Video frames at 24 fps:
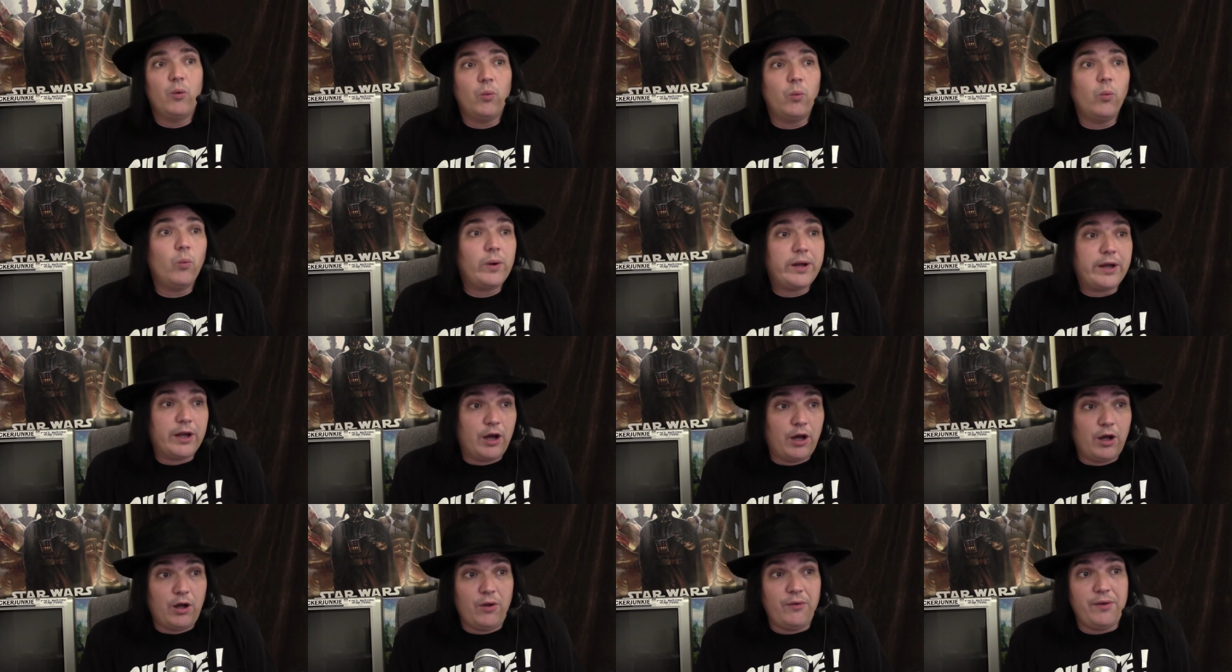We
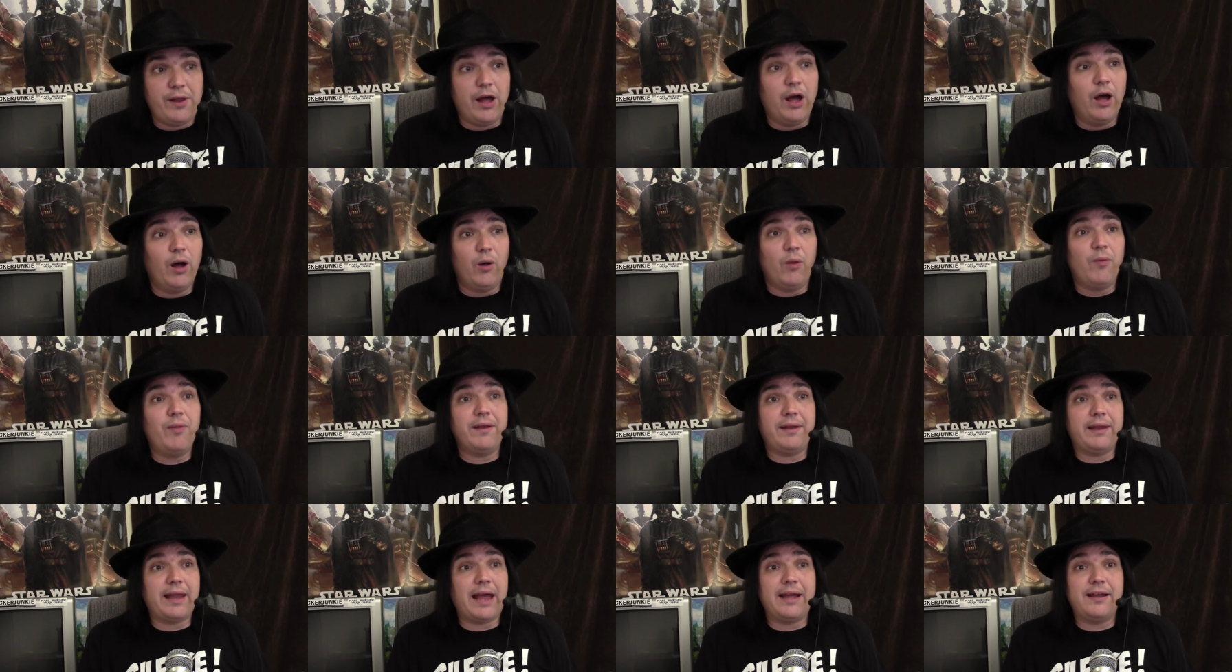all know
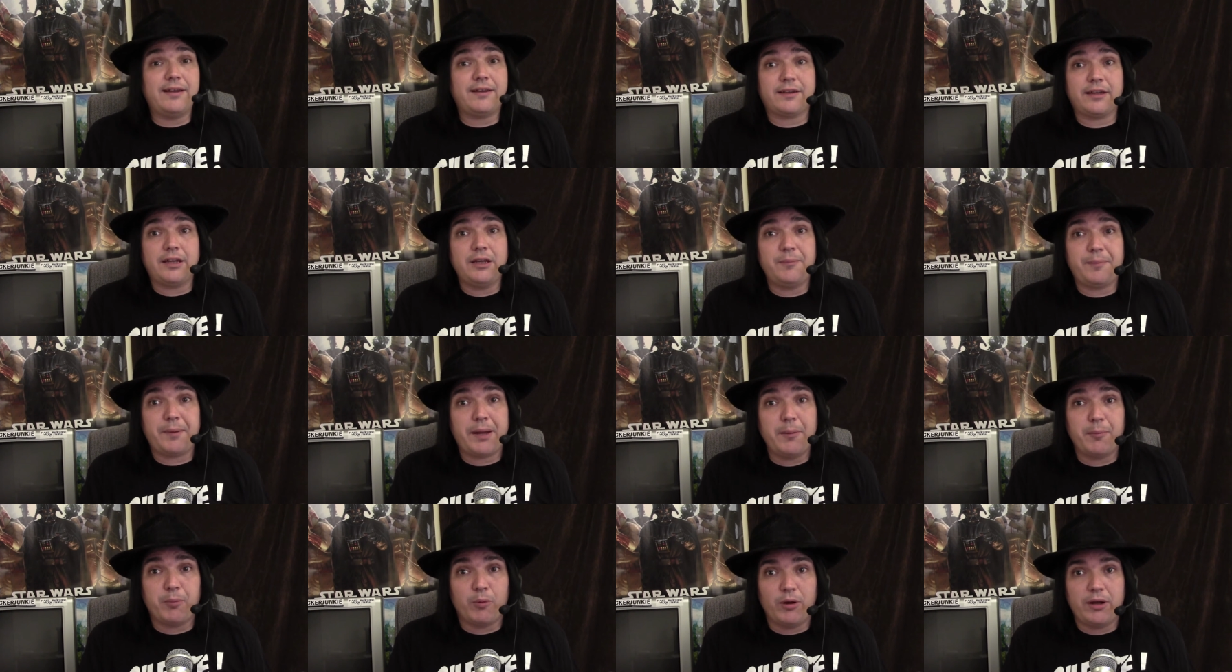that nineteen
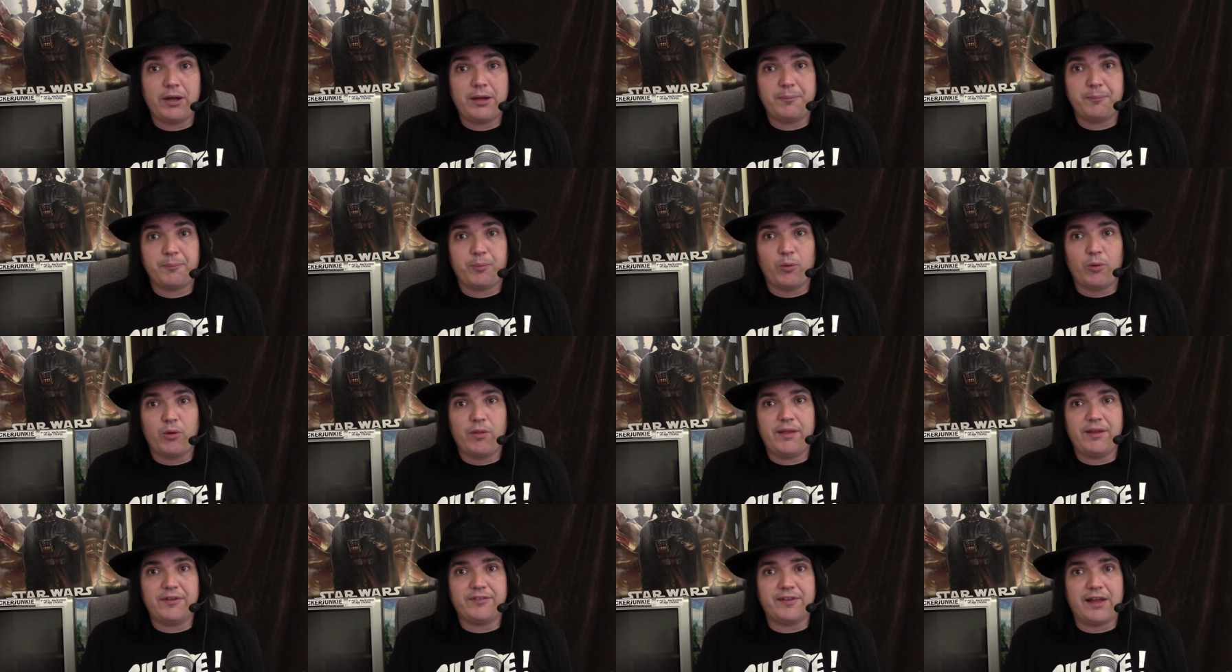people didn't
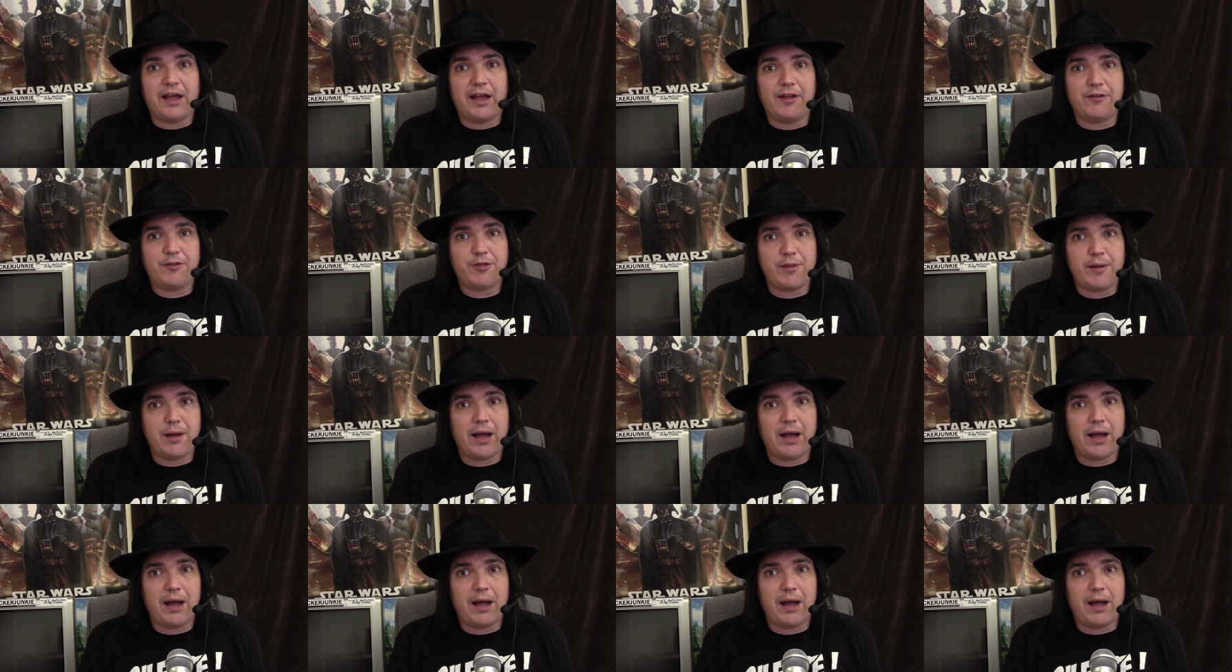pull this off